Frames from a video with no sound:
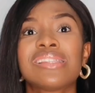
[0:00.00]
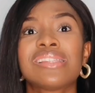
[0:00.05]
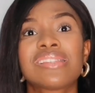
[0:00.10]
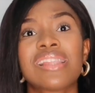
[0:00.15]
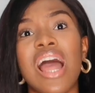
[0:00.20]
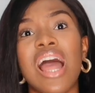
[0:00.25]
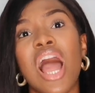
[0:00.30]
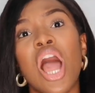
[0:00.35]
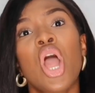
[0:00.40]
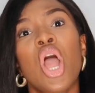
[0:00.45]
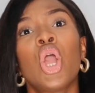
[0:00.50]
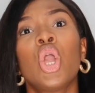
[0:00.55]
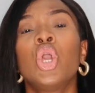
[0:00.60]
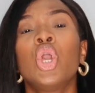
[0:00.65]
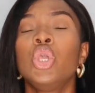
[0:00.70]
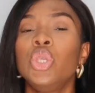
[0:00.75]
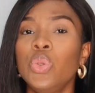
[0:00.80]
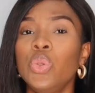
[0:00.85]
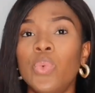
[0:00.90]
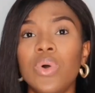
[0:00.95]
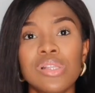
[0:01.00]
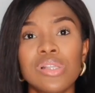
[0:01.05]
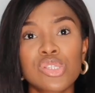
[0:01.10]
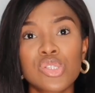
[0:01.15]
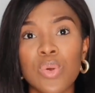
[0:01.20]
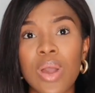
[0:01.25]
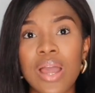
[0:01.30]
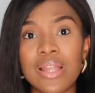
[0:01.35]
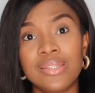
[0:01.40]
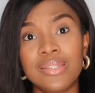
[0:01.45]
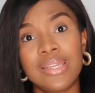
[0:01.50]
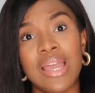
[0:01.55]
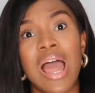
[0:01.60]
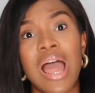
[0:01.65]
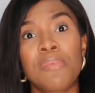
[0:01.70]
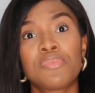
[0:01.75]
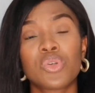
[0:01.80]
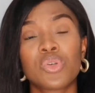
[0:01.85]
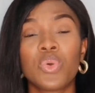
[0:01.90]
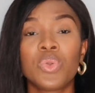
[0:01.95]
that you want to
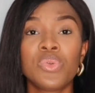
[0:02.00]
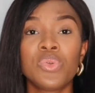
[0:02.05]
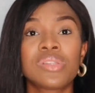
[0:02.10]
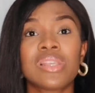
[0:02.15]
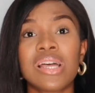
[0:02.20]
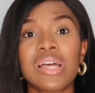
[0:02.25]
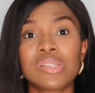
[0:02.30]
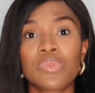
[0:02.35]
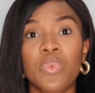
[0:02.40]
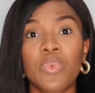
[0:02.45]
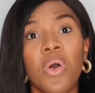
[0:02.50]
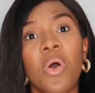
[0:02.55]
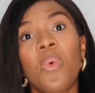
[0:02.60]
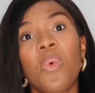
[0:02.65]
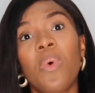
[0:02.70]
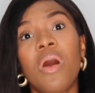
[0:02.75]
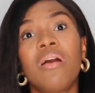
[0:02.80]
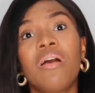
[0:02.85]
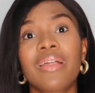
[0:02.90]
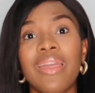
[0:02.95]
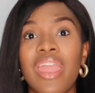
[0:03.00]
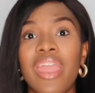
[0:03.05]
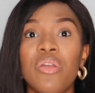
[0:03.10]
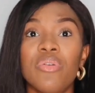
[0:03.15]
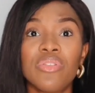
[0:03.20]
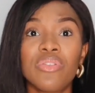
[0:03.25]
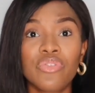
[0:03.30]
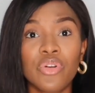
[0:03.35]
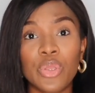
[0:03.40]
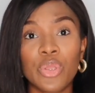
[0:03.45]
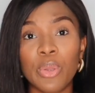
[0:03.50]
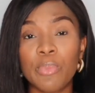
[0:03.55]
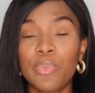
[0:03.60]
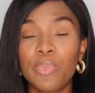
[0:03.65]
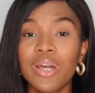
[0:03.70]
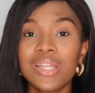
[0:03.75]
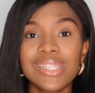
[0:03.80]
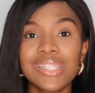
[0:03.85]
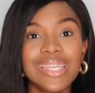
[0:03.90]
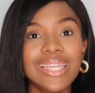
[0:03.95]
adapt or use as well while caring for your
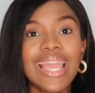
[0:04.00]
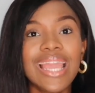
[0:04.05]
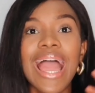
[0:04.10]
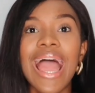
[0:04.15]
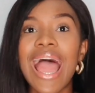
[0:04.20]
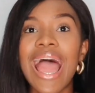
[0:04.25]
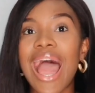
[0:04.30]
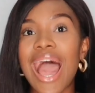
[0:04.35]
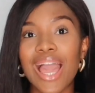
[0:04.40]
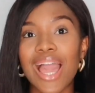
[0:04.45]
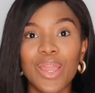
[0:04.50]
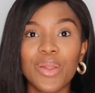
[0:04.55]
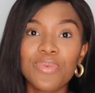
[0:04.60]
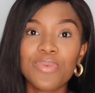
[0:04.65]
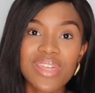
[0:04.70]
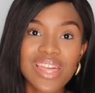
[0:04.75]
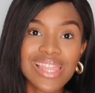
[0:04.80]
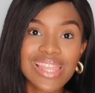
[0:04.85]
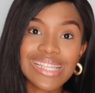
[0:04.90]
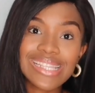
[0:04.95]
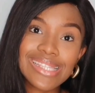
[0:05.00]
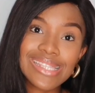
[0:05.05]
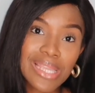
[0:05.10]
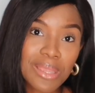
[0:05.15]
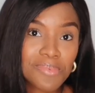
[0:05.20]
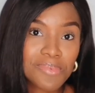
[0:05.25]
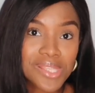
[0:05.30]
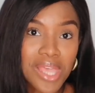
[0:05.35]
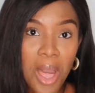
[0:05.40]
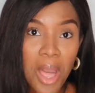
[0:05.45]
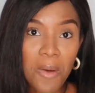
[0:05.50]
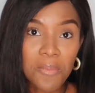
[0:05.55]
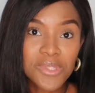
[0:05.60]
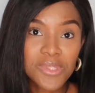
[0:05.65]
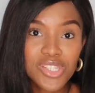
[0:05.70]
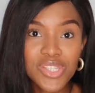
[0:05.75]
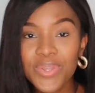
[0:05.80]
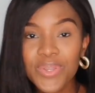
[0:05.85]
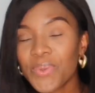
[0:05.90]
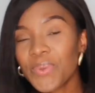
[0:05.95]
body. I hope that these tips
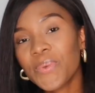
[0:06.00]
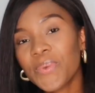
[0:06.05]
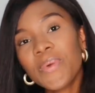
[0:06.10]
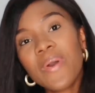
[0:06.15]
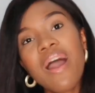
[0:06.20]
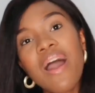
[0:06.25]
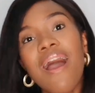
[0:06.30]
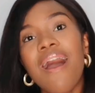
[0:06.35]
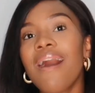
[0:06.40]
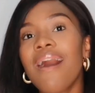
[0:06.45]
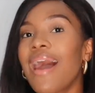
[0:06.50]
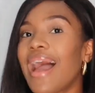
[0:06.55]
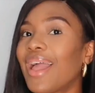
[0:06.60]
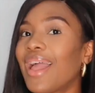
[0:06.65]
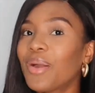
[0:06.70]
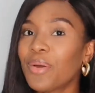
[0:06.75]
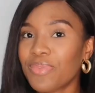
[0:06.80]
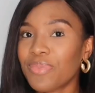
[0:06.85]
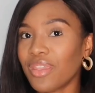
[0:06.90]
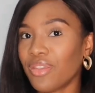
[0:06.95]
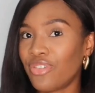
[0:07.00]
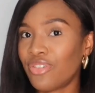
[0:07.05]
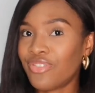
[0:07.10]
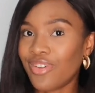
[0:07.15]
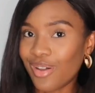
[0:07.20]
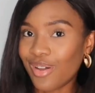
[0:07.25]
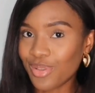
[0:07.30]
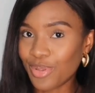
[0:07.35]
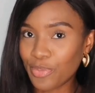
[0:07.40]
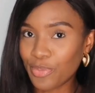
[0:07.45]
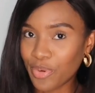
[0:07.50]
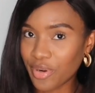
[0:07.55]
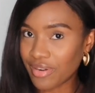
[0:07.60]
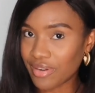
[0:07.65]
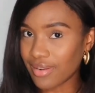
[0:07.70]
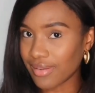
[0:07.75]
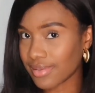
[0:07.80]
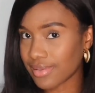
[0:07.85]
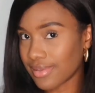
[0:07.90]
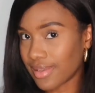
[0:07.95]
helped you. I hope that you found your
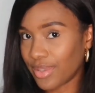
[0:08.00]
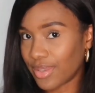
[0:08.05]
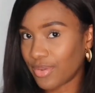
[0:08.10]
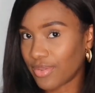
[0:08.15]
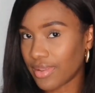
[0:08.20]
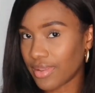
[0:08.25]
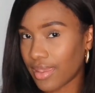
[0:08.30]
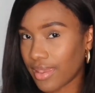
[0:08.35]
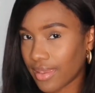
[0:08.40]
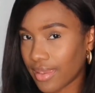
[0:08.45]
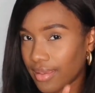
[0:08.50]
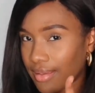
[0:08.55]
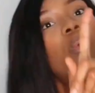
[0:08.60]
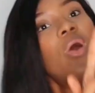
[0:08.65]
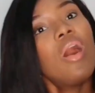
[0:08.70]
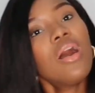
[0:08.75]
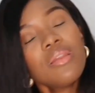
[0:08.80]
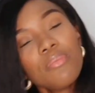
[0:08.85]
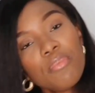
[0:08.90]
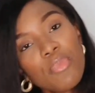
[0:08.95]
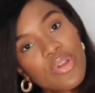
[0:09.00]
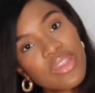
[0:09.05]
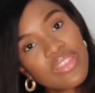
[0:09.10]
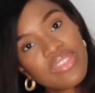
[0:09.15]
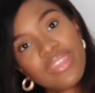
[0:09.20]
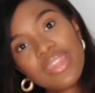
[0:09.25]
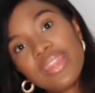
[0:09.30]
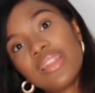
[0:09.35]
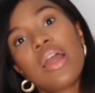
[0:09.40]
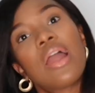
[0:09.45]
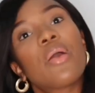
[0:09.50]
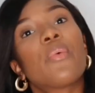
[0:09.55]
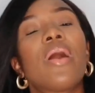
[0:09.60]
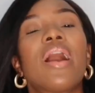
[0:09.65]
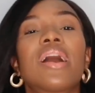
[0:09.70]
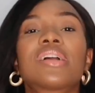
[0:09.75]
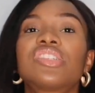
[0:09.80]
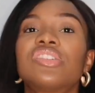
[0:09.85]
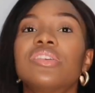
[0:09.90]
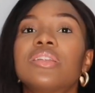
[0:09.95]
products that you like. One more thing I would
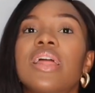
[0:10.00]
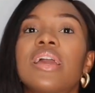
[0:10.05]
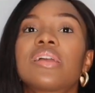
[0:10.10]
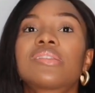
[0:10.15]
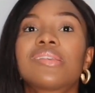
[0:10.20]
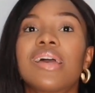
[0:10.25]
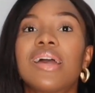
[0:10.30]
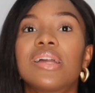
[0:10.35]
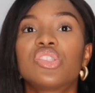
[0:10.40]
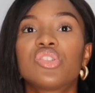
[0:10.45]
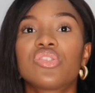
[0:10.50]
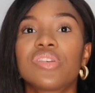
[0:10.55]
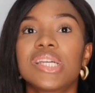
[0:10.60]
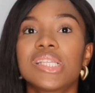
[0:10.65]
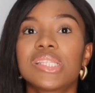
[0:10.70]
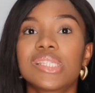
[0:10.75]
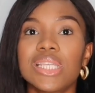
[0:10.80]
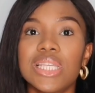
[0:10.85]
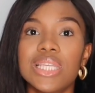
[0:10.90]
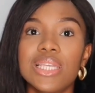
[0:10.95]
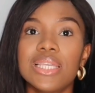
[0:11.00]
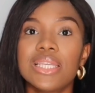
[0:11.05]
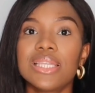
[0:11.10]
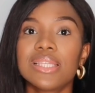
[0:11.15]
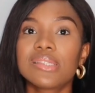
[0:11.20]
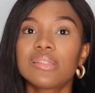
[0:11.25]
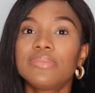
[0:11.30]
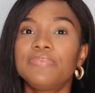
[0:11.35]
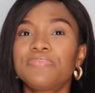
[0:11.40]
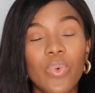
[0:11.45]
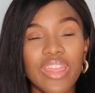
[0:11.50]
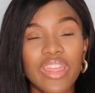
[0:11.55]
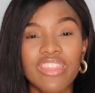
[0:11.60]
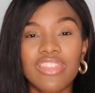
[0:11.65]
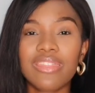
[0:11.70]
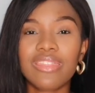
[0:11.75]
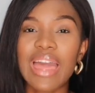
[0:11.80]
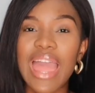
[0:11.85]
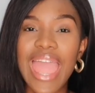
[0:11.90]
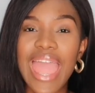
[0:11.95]
actually like to address is with
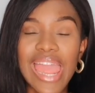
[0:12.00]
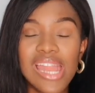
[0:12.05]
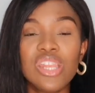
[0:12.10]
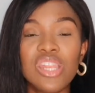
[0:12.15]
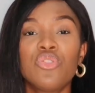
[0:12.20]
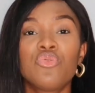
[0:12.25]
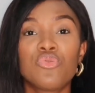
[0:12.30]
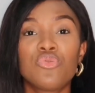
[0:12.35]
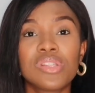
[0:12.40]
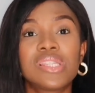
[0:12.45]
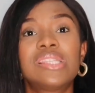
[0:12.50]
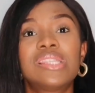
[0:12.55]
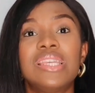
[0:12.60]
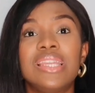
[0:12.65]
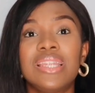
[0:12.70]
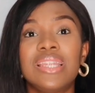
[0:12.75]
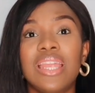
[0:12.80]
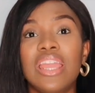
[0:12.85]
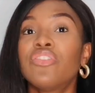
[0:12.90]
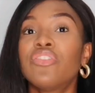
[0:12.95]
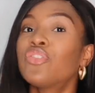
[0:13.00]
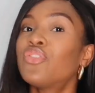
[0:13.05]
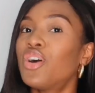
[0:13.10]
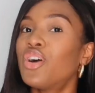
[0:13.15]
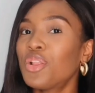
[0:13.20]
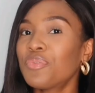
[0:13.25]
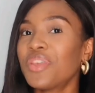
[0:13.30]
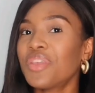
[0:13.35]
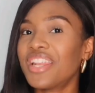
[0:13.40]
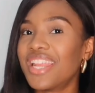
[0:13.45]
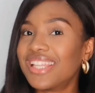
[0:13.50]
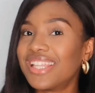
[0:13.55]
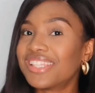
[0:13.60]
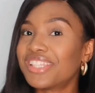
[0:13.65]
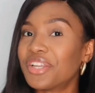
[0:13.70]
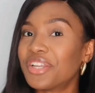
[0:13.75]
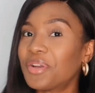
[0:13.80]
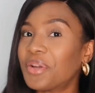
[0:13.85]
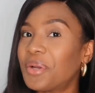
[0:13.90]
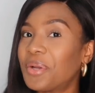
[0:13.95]
any routine, if you follow me on
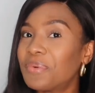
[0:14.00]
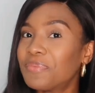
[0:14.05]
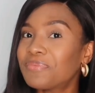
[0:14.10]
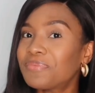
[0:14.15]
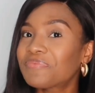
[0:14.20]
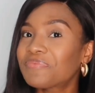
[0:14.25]
Instagram,